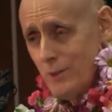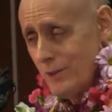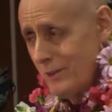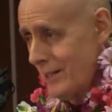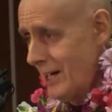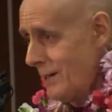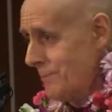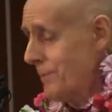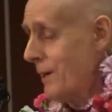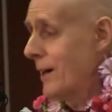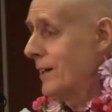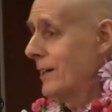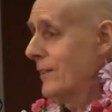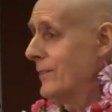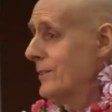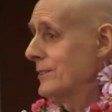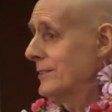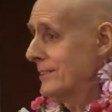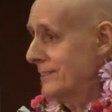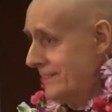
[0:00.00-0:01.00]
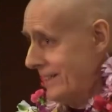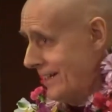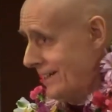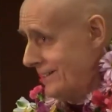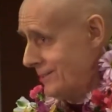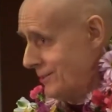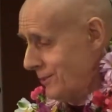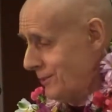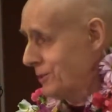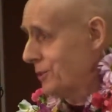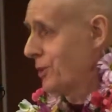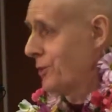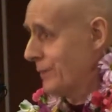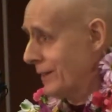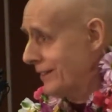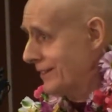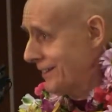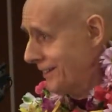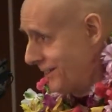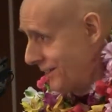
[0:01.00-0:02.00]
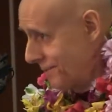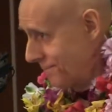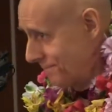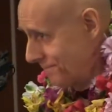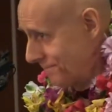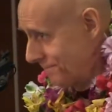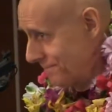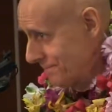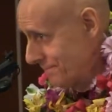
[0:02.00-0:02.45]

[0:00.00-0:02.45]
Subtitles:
which are not part of the standard curriculum.